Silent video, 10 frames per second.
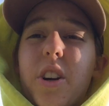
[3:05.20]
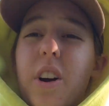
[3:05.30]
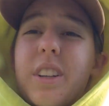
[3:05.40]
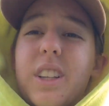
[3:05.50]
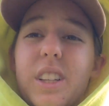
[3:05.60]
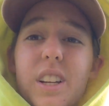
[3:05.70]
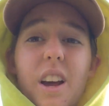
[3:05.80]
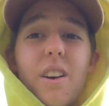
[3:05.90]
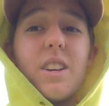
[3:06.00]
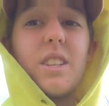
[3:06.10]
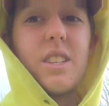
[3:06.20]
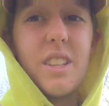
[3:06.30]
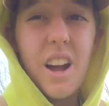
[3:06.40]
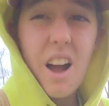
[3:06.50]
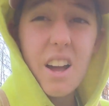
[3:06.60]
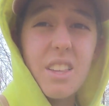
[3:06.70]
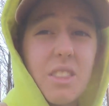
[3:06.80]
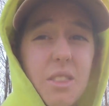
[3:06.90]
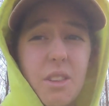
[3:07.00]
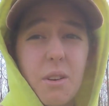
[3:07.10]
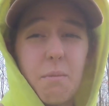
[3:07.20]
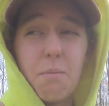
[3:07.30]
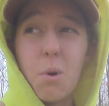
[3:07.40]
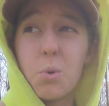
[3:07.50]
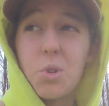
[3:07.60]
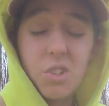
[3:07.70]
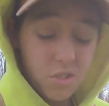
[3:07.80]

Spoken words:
Garden clean out is not the most